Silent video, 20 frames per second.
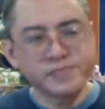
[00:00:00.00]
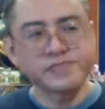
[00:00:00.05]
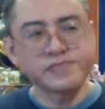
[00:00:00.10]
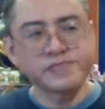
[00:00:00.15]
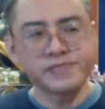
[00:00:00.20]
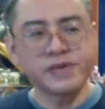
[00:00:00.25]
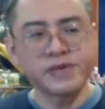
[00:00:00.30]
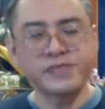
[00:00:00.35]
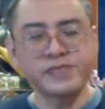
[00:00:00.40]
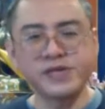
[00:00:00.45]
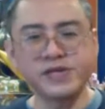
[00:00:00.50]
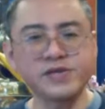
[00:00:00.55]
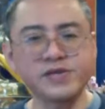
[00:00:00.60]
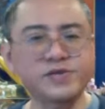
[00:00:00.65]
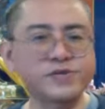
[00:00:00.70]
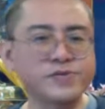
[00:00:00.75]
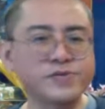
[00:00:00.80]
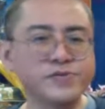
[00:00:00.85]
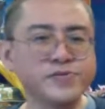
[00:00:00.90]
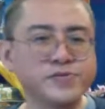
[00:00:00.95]
maybe
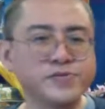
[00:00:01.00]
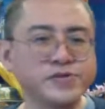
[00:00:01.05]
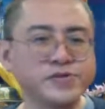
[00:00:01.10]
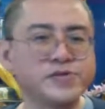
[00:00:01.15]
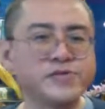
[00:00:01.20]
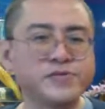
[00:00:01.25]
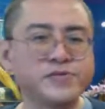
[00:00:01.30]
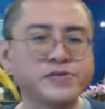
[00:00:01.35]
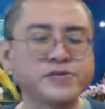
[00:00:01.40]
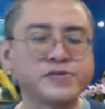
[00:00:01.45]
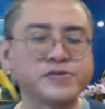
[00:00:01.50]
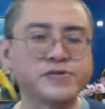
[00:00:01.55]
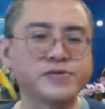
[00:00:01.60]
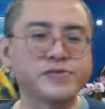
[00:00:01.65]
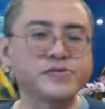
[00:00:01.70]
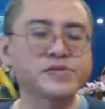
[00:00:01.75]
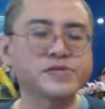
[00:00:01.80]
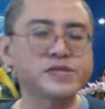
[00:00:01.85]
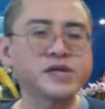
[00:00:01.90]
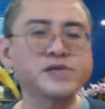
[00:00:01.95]
soon
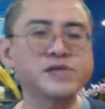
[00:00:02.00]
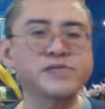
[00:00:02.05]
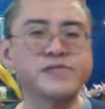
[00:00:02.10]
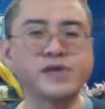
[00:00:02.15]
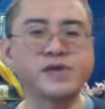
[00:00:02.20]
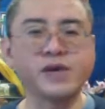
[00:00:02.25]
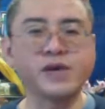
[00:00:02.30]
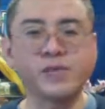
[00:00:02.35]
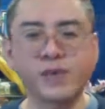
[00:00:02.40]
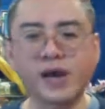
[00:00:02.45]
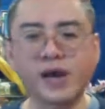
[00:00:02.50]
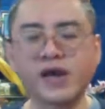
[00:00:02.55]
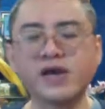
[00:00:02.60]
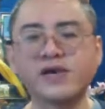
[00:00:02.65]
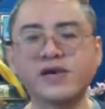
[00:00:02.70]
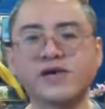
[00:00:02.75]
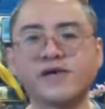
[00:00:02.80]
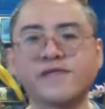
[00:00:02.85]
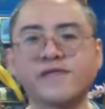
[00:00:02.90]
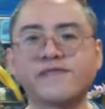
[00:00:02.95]
you start to be
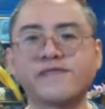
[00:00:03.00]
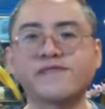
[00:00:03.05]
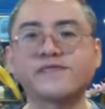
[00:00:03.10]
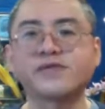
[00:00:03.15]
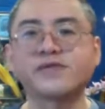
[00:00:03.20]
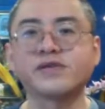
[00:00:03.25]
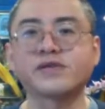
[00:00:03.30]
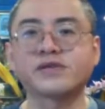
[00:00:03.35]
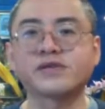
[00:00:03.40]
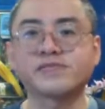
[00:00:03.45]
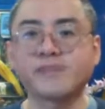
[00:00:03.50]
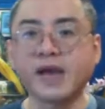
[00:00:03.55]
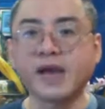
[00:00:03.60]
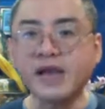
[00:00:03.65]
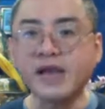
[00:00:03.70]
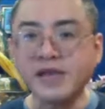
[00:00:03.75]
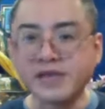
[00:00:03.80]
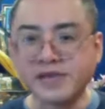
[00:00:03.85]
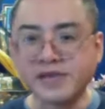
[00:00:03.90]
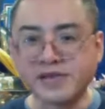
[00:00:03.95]
aware of the
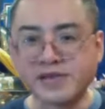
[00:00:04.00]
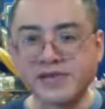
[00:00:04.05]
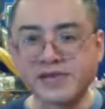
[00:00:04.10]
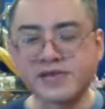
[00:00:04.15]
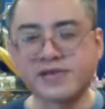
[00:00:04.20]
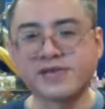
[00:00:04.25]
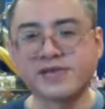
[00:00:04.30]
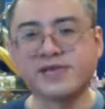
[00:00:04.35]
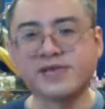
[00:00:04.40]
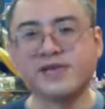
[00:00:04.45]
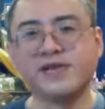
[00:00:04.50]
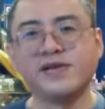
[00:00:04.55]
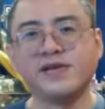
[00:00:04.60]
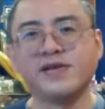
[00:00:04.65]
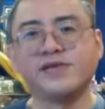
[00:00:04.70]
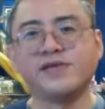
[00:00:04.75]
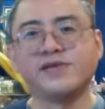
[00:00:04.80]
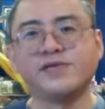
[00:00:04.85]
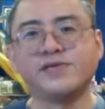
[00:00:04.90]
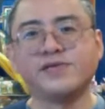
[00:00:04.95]
space,
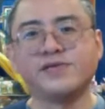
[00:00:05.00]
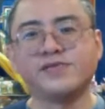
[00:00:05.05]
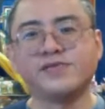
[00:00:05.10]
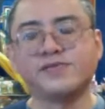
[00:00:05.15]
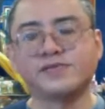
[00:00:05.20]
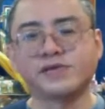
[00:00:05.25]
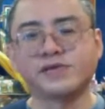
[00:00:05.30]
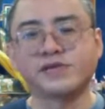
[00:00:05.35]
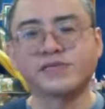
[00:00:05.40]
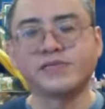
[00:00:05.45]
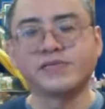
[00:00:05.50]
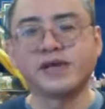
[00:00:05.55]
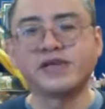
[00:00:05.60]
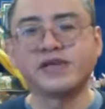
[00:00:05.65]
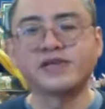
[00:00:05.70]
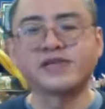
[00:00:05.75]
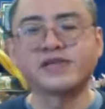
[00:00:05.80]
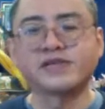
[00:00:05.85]
the space that